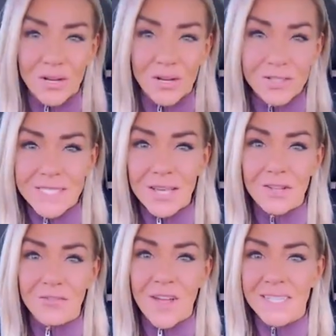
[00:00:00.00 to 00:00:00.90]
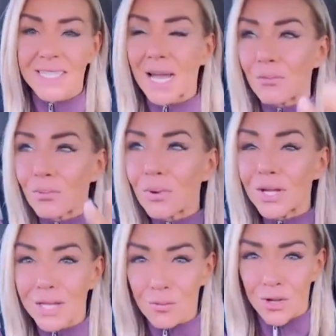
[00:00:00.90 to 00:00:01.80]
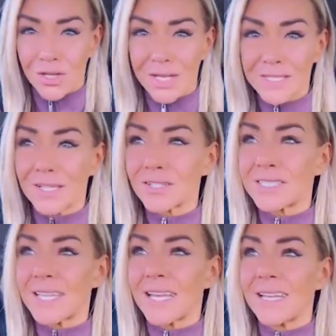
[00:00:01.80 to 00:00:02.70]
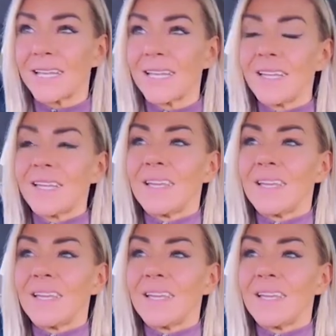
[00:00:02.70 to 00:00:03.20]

Here's the other facet I really want you guys to understand.